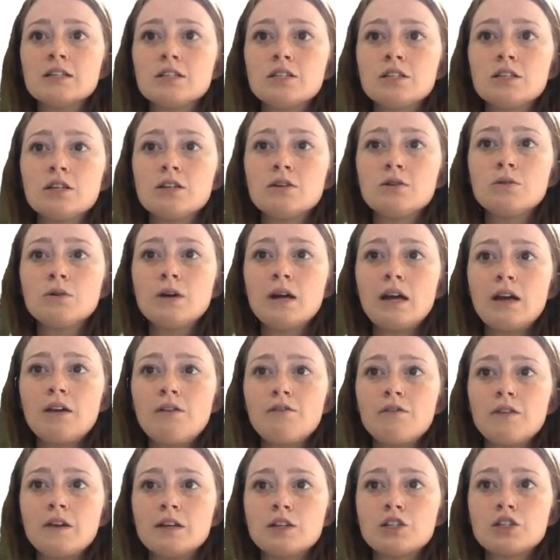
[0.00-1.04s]
to a
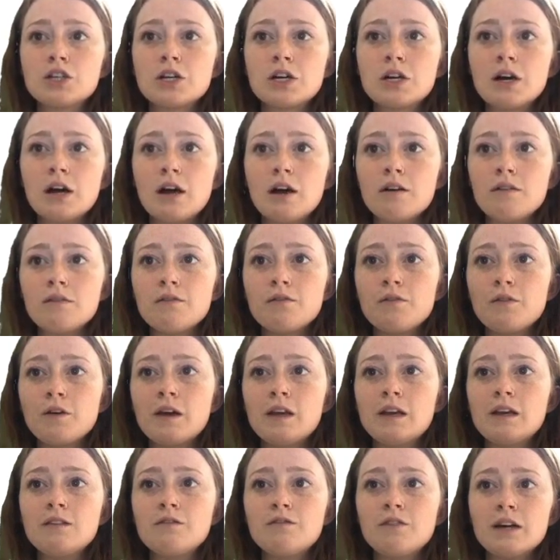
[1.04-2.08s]
feature of
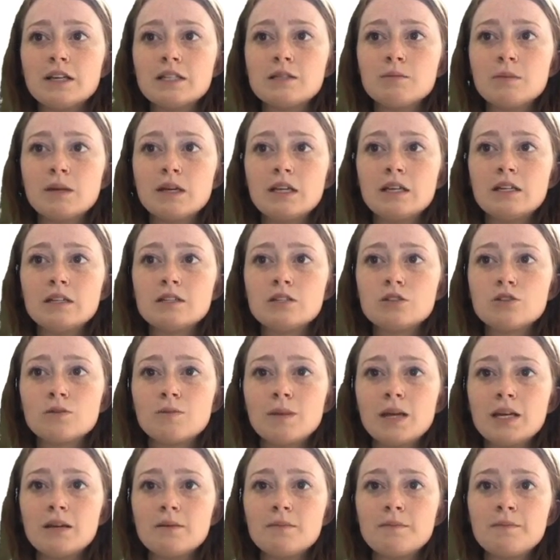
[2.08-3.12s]
an investment
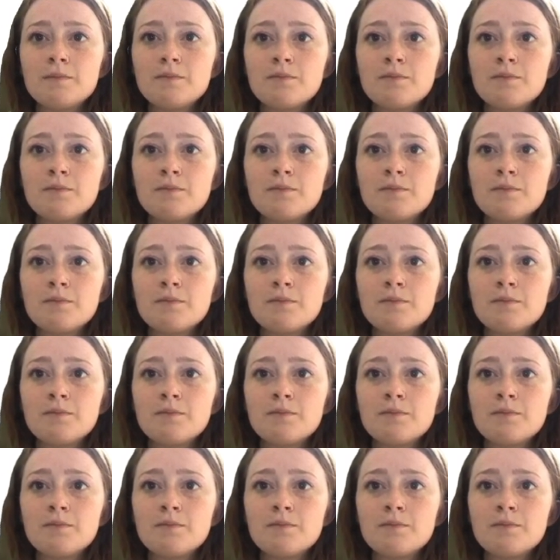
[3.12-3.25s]
instrument.